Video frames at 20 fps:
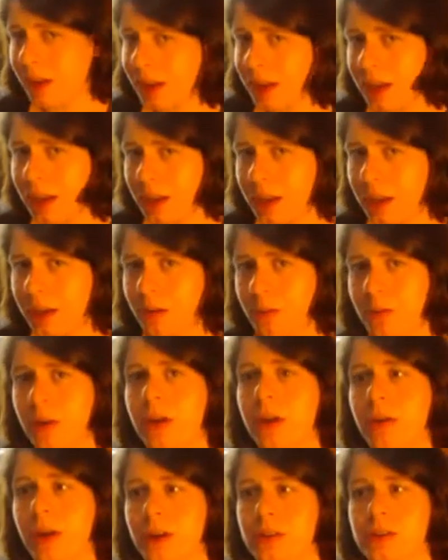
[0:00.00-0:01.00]
banking, where
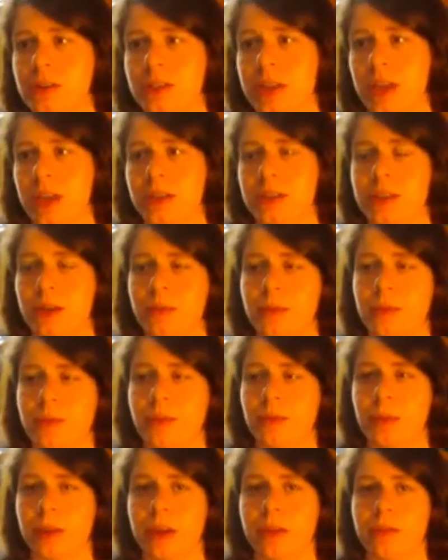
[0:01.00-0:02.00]
you actually take some of
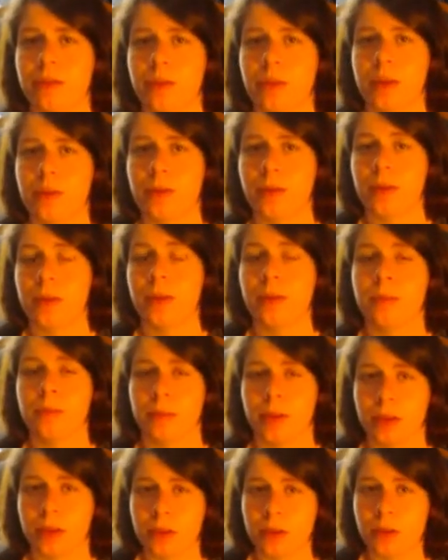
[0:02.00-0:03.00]
the blood from the
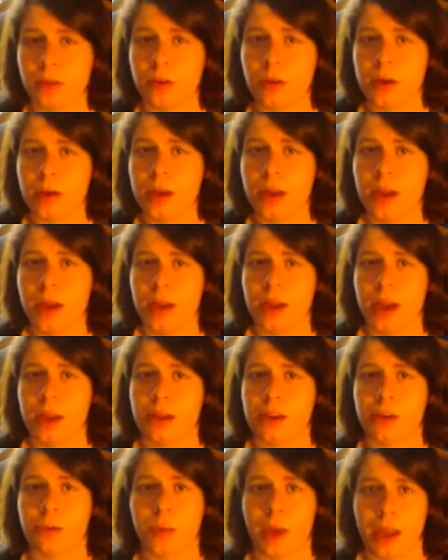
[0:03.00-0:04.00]
umbilical cord
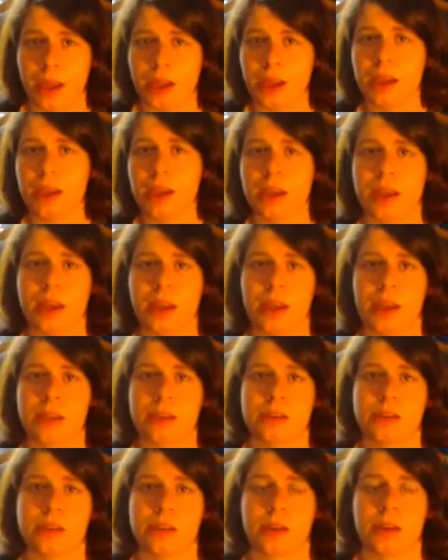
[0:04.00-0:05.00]
and you bank it in
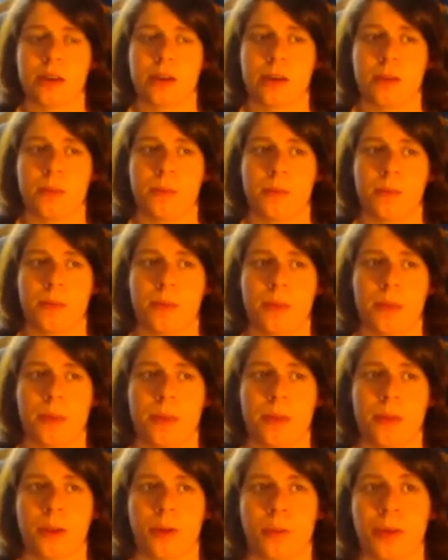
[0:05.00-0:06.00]
case
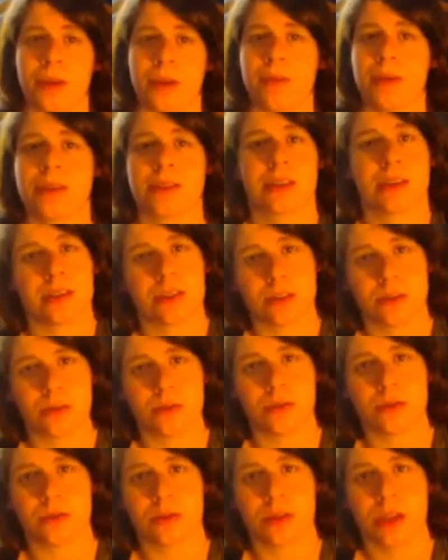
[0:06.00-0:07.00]
your baby has
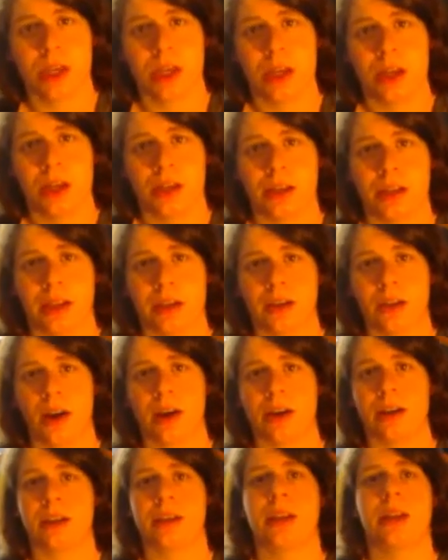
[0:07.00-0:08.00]
issues later
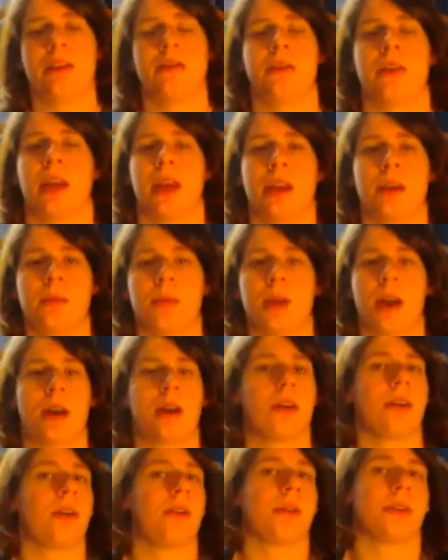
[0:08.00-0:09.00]
on in life. Again, I'm not
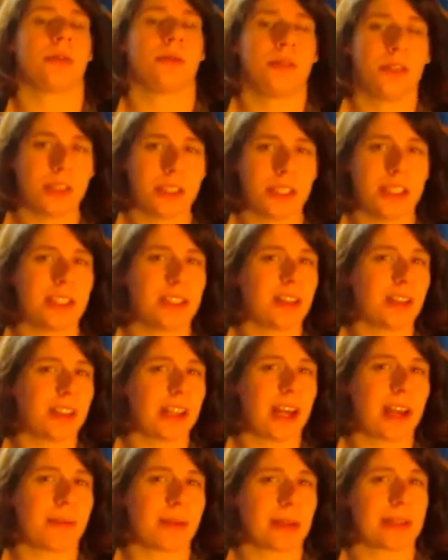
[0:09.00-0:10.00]
going to go into full detail on
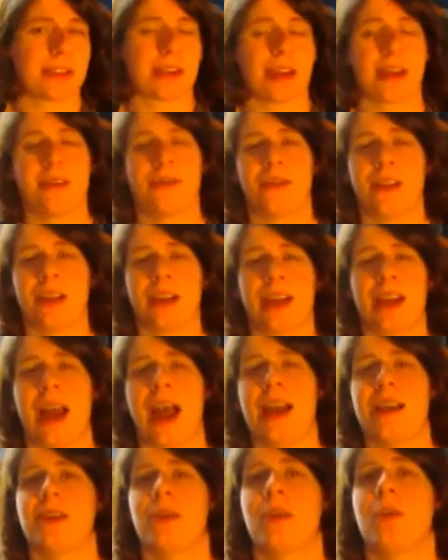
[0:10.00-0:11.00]
that because I feel like
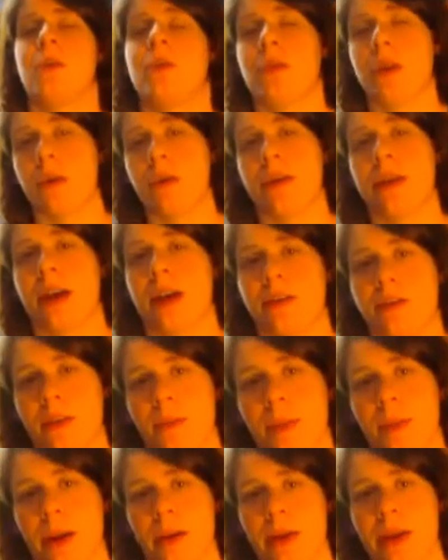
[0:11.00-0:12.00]
I don't know enough
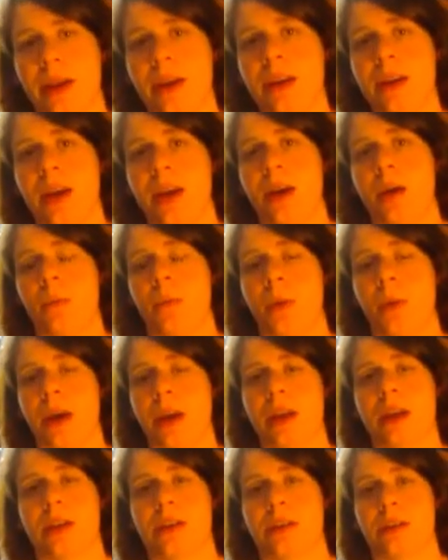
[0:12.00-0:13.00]
about it,
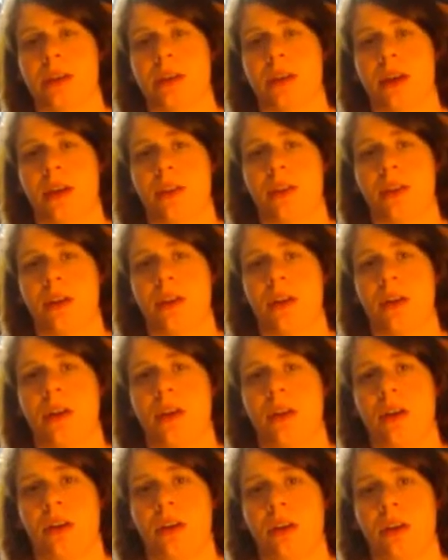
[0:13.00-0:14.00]
but it's another
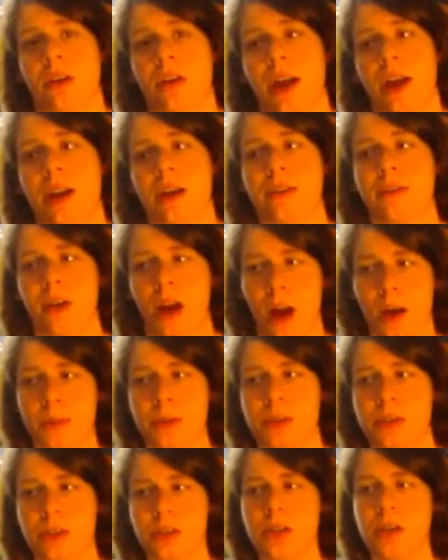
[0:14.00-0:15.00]
kind of
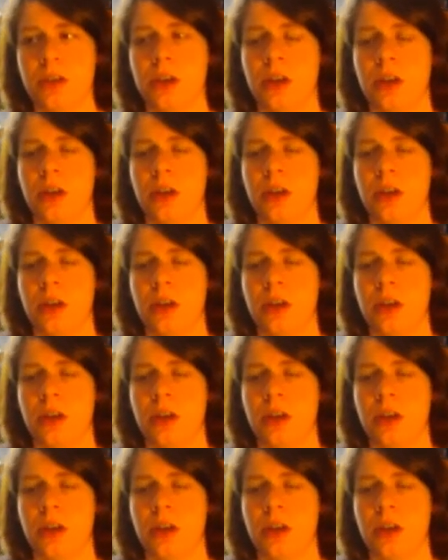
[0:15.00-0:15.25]
option